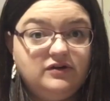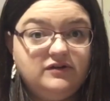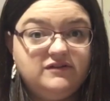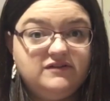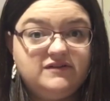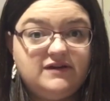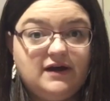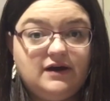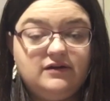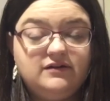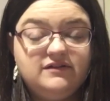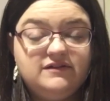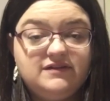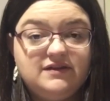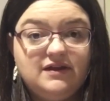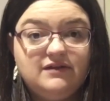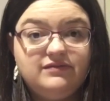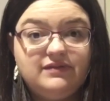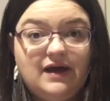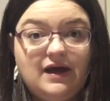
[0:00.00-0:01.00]
style and see
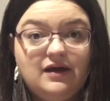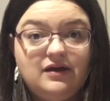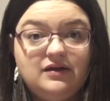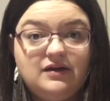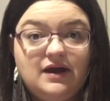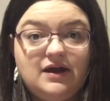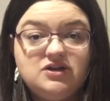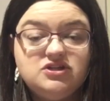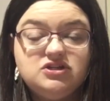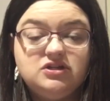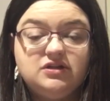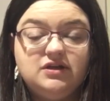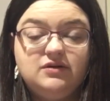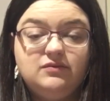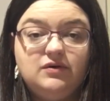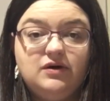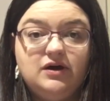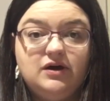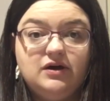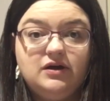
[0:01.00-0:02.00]
if that could actually
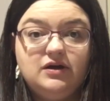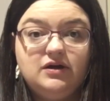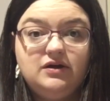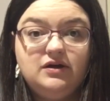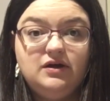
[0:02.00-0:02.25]
work.